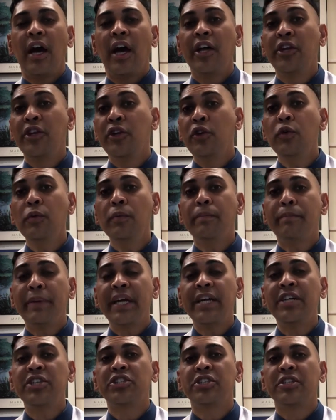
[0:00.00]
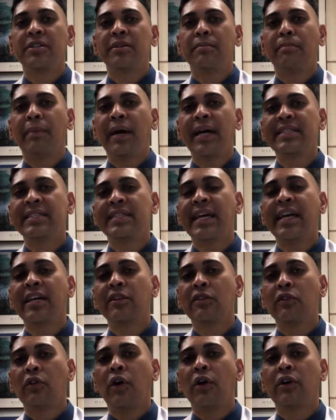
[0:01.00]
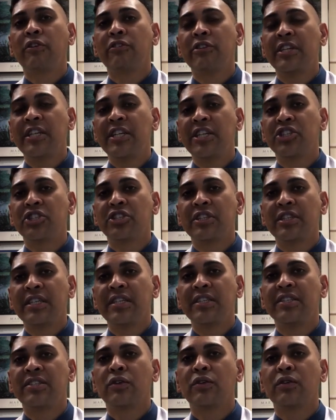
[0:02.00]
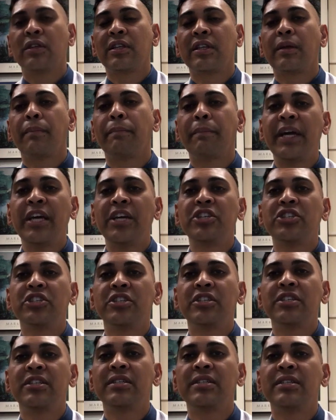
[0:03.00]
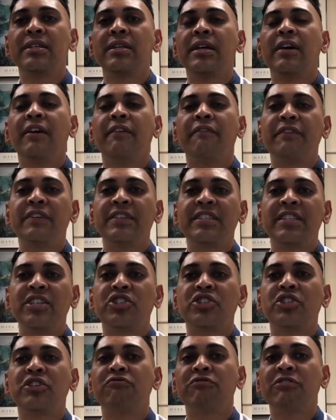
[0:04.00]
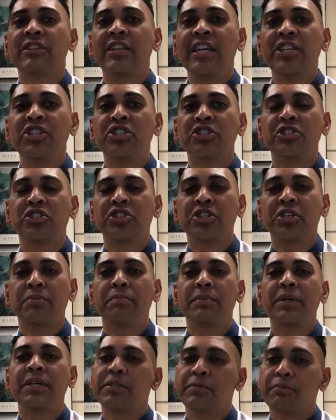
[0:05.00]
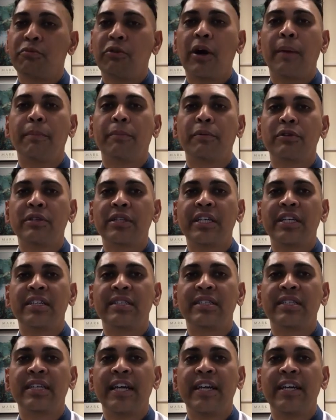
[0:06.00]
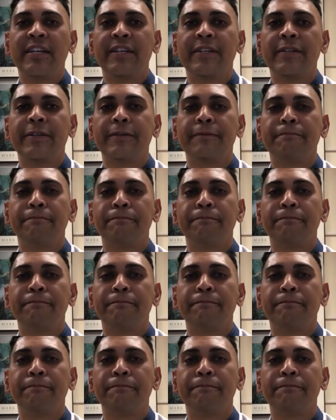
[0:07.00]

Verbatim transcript: A new patient might take longer initially so that the patient physician relationship is properly attained.